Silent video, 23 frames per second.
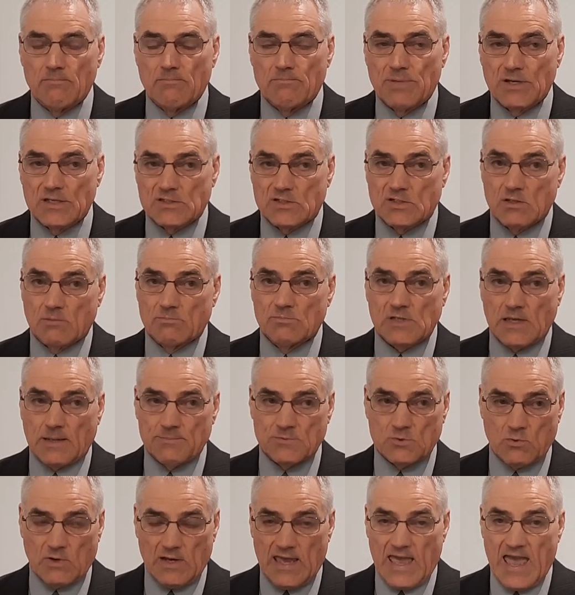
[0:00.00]
But
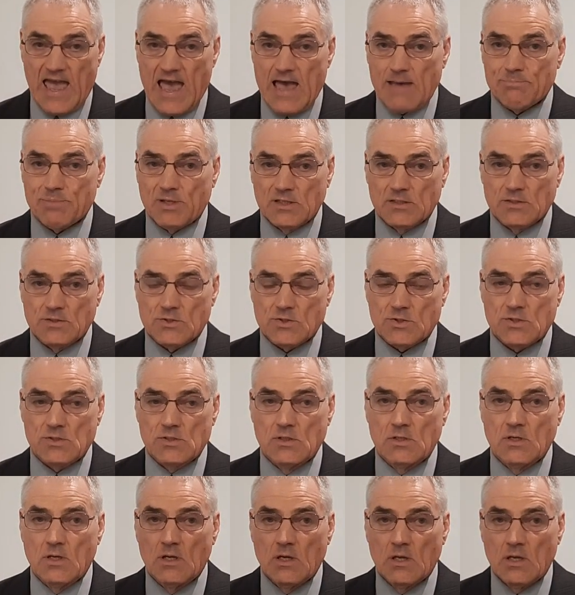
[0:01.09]
sometimes what happens
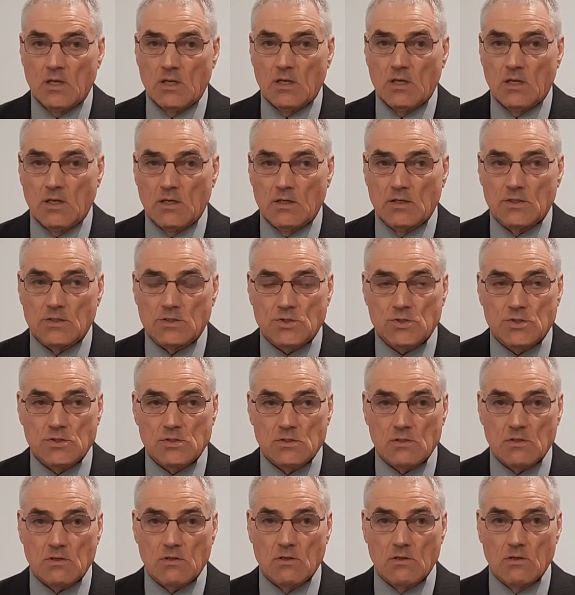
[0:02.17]
is
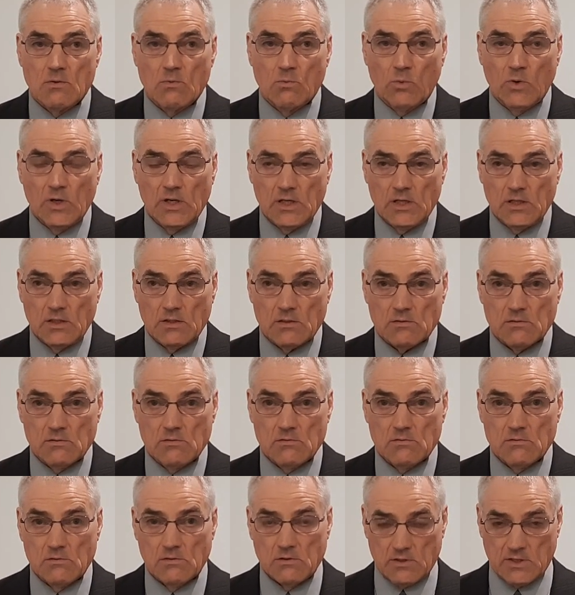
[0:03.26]
we
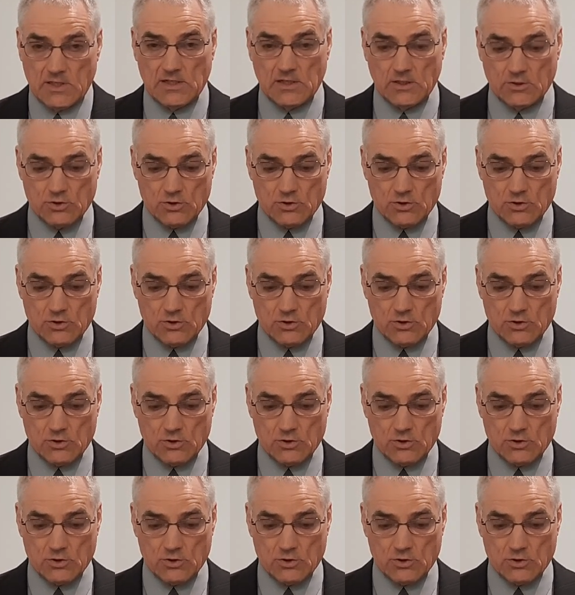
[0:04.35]
look at a